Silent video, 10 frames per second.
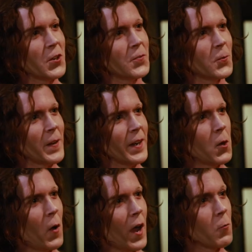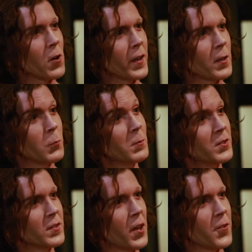Jennifer Reno. I work at
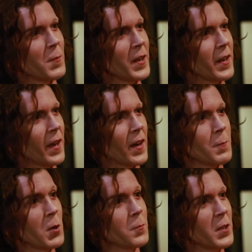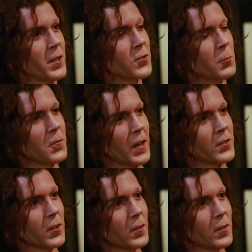social media and I'm a news speaker.